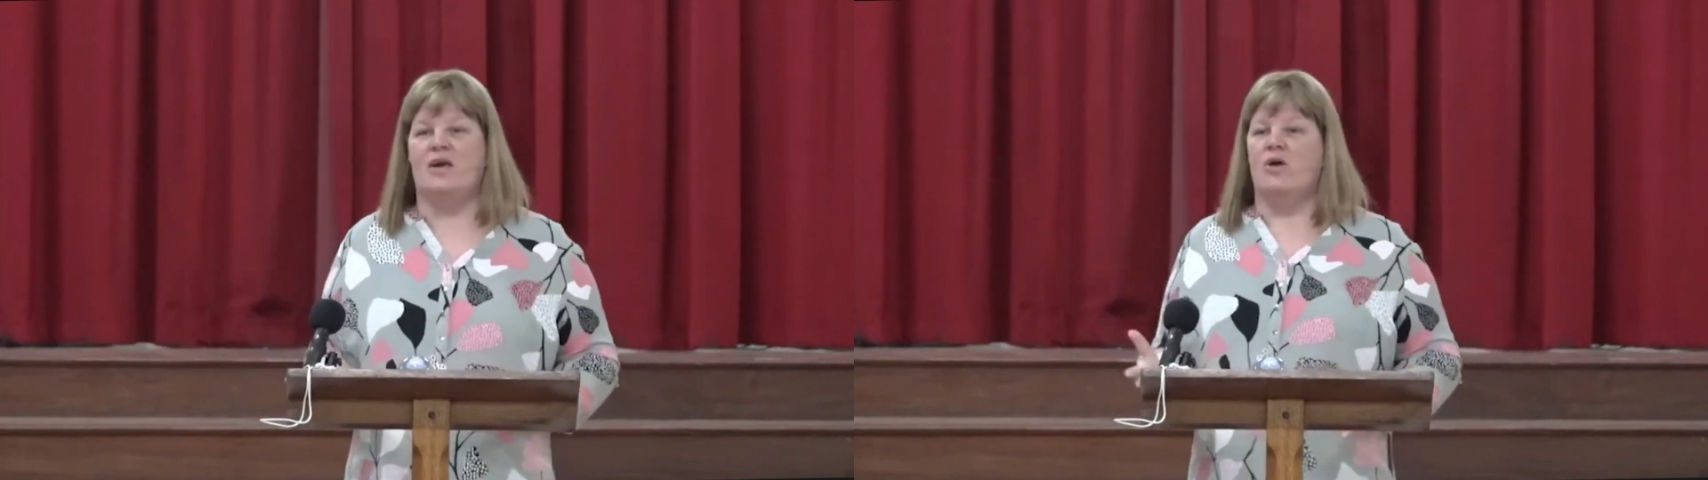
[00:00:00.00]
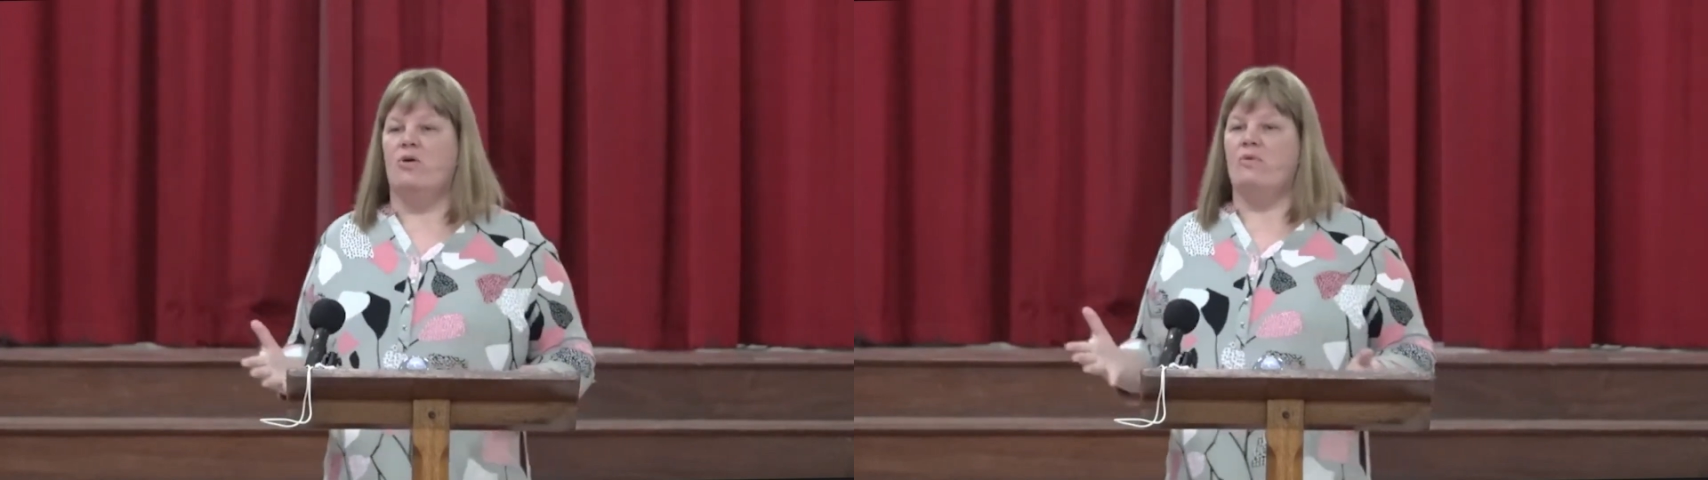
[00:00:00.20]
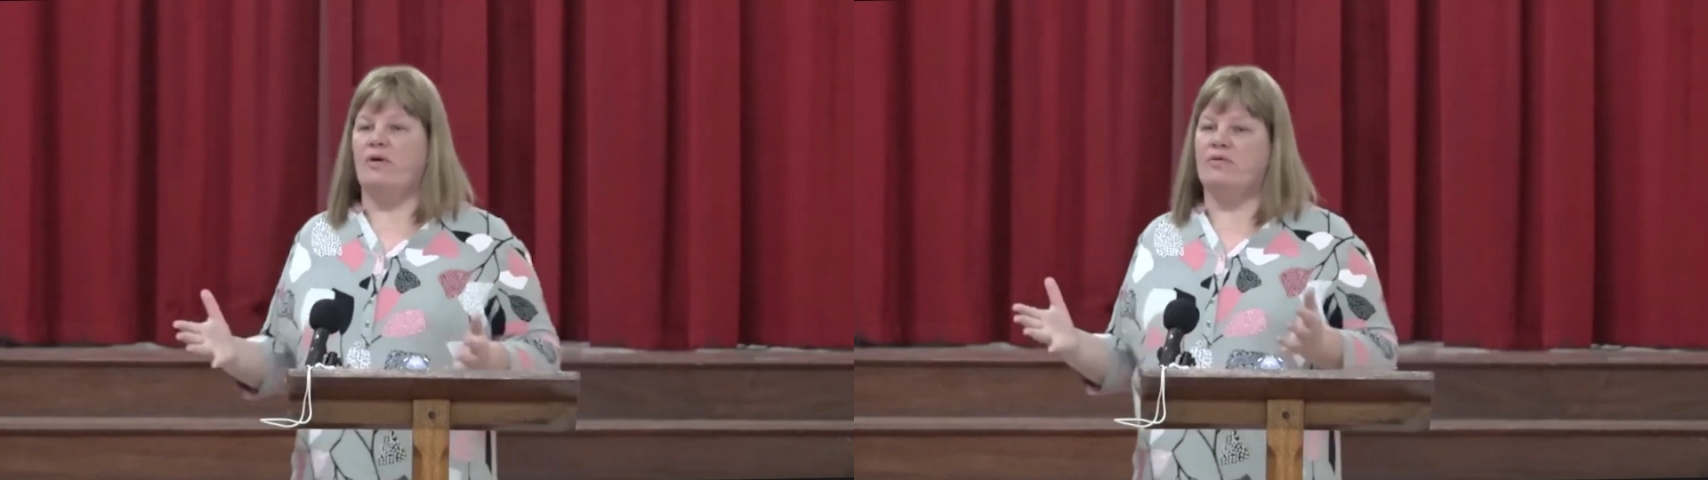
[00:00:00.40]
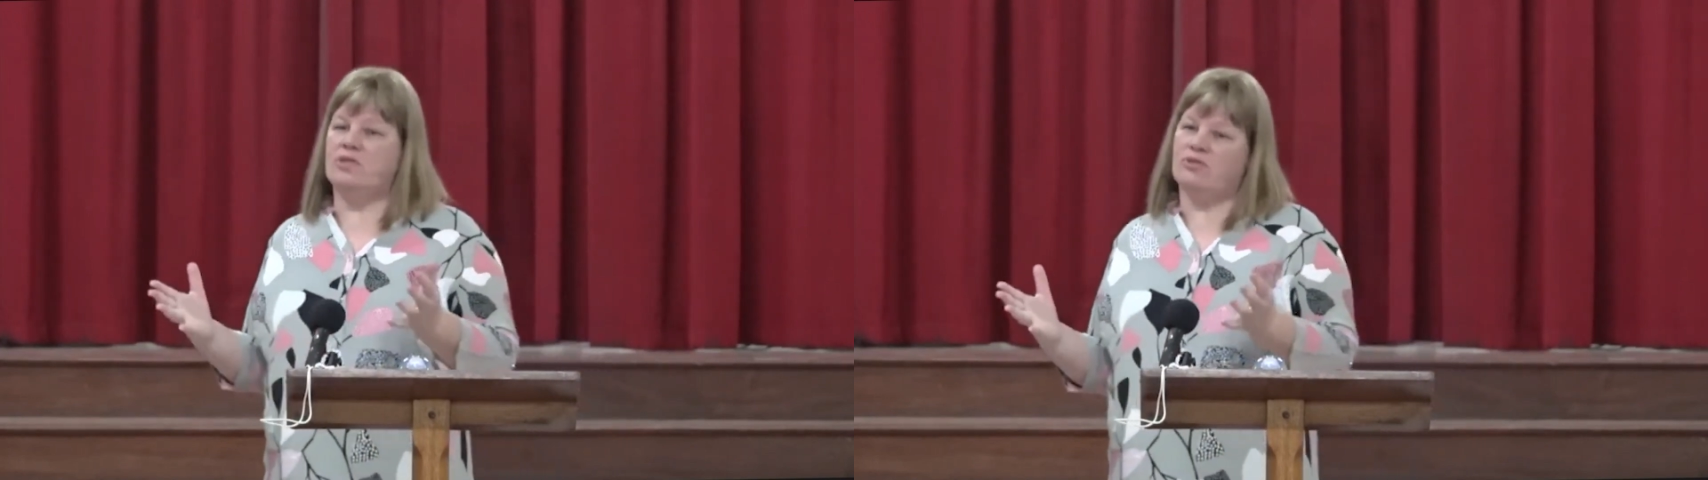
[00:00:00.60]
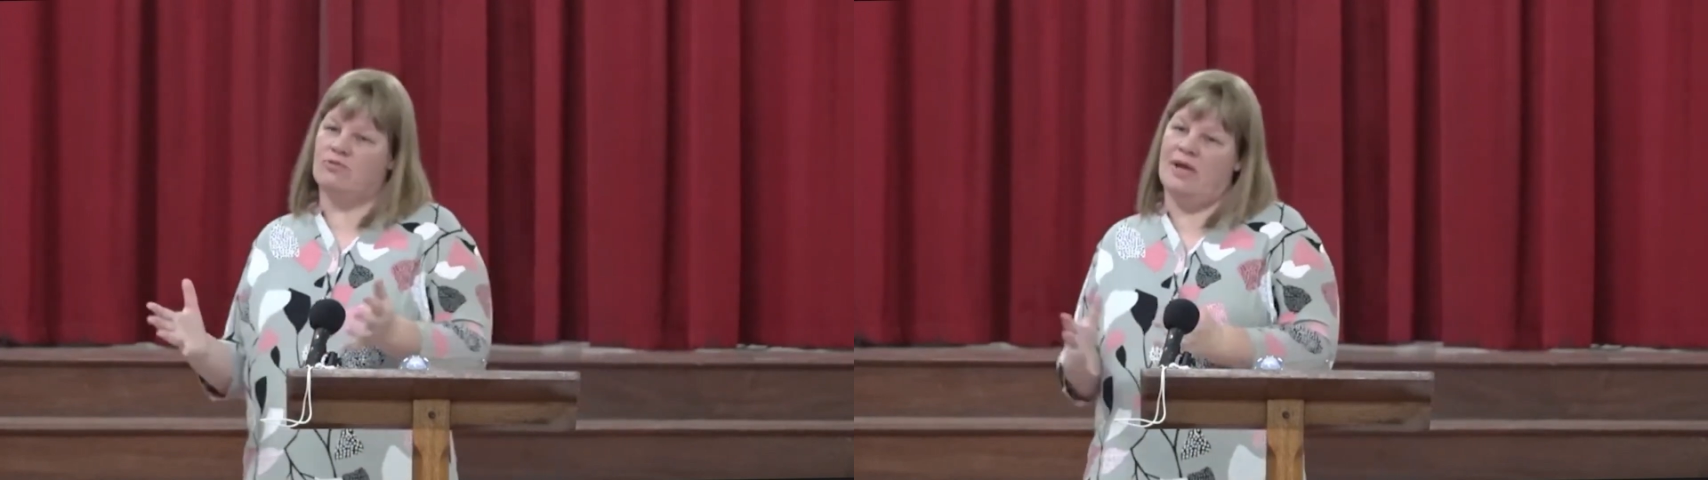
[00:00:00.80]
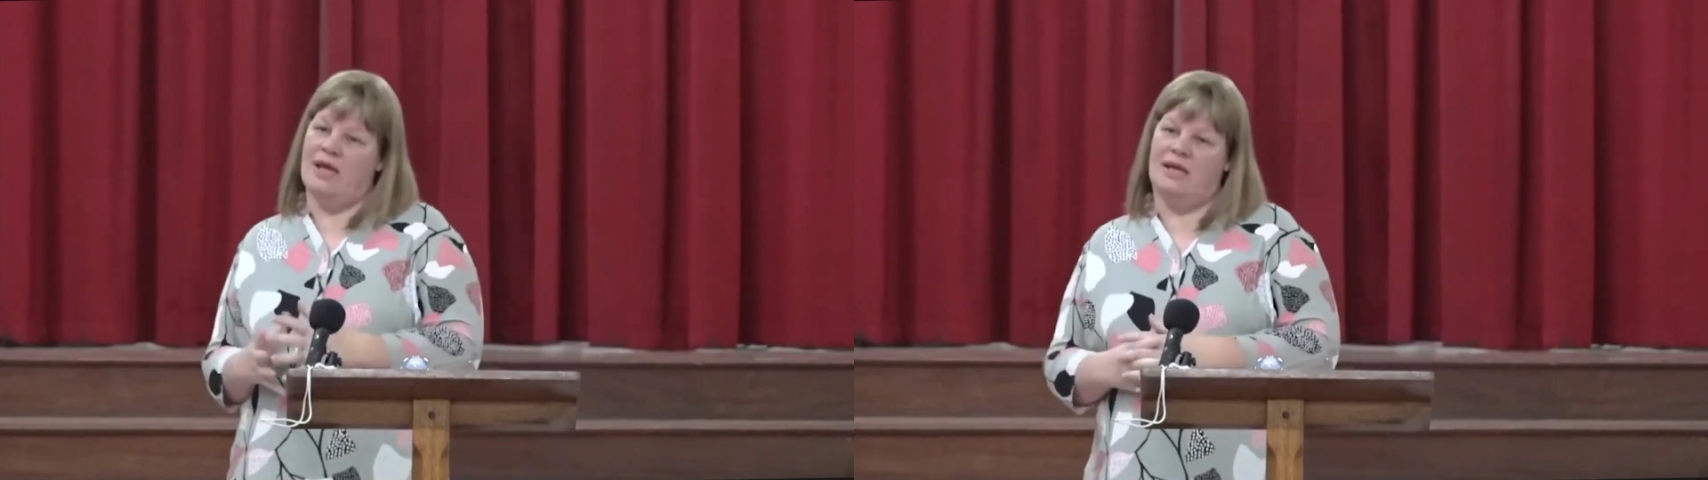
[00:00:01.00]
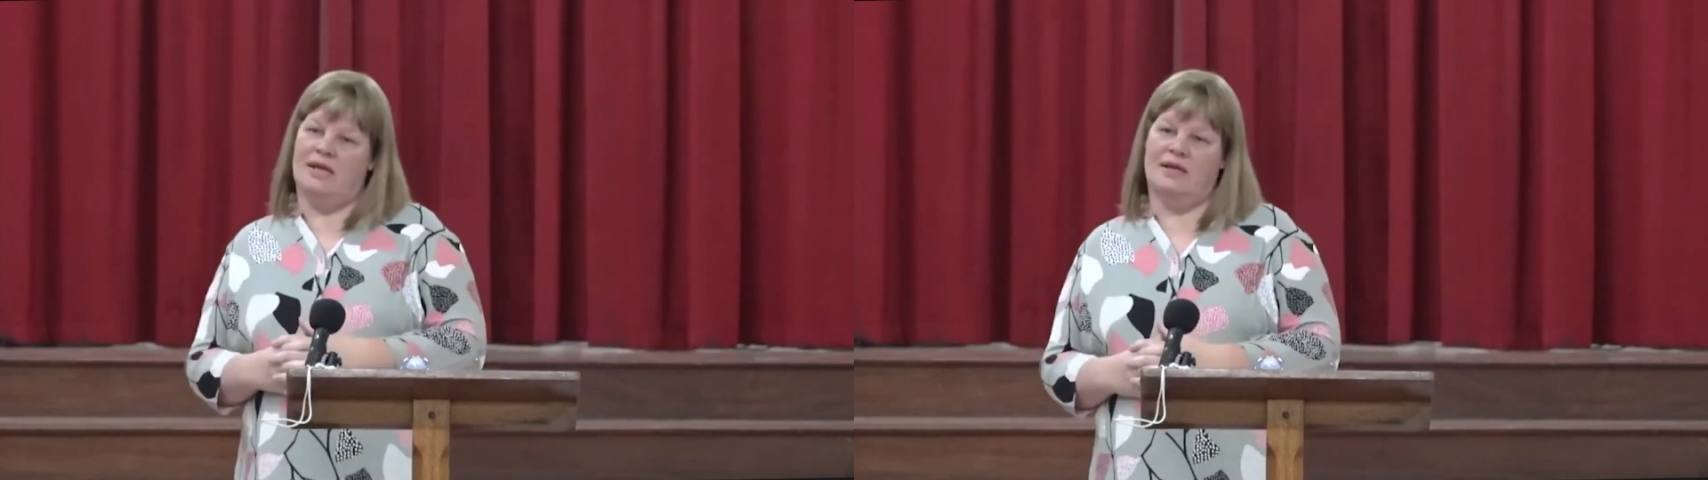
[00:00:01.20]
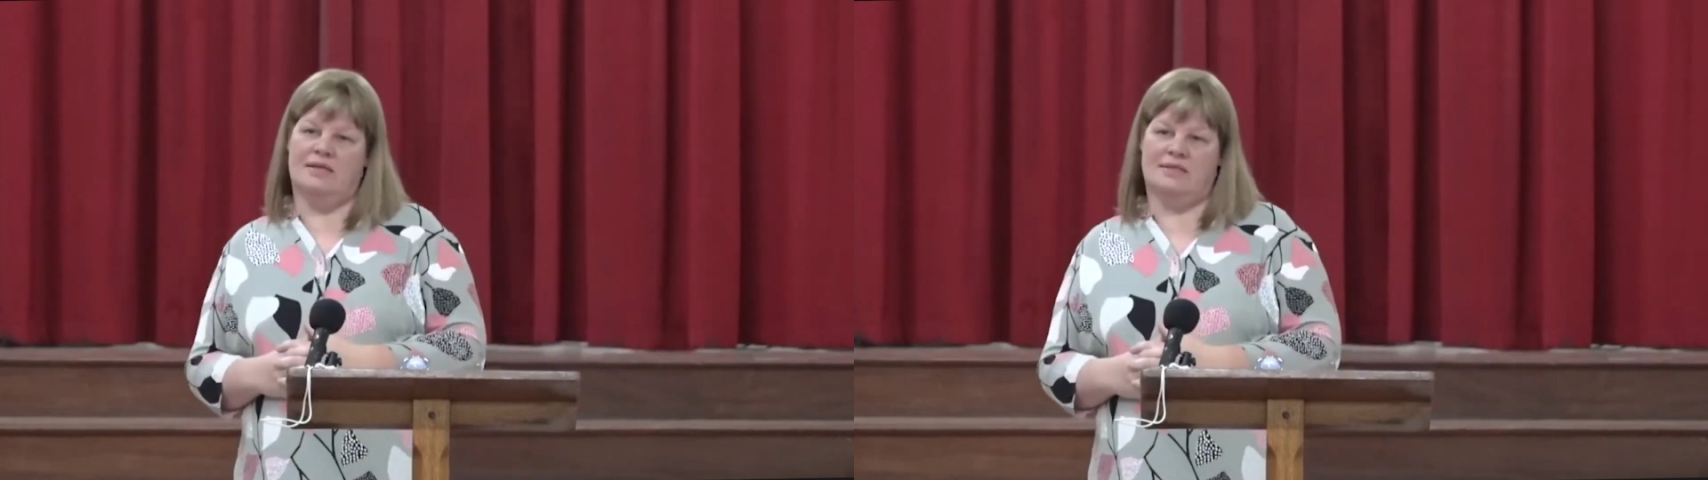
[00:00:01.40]
where it's
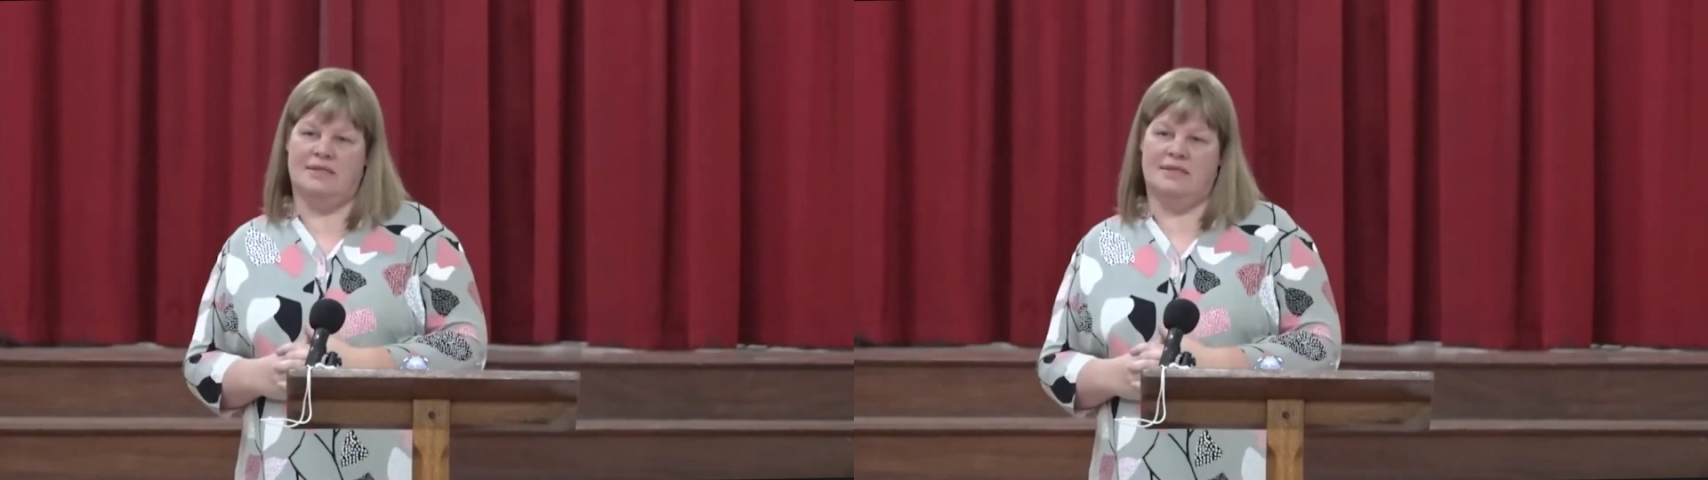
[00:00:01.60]
really as